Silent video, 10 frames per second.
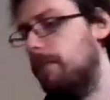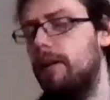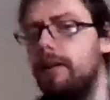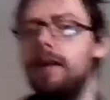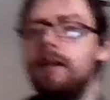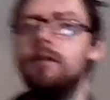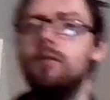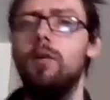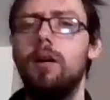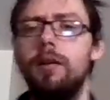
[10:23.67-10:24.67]
the
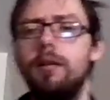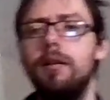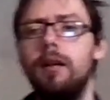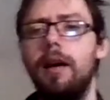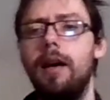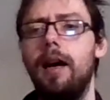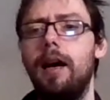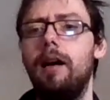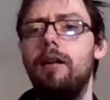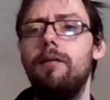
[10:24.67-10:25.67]
next one I
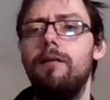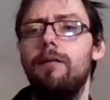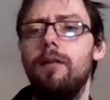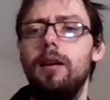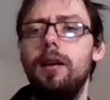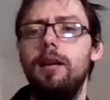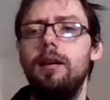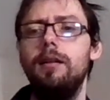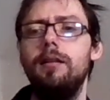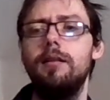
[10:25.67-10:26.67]
have
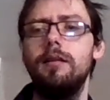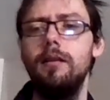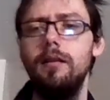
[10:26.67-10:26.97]
is